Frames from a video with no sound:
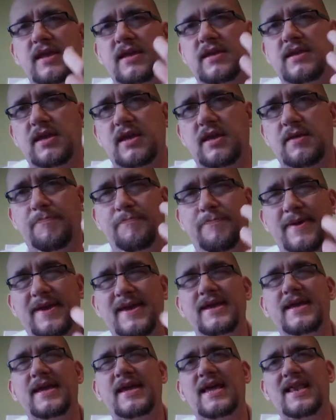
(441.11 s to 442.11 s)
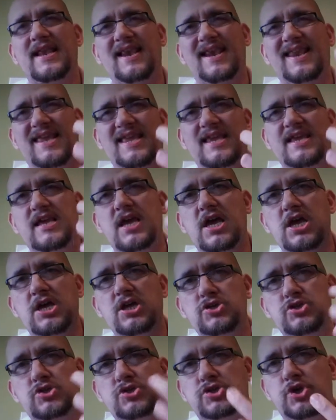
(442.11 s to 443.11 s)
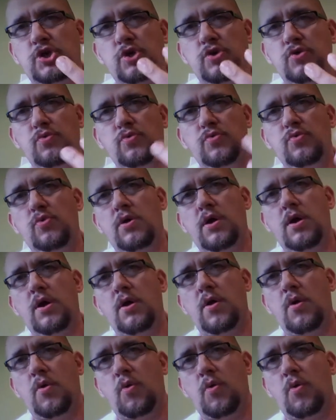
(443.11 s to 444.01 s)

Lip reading: League Chew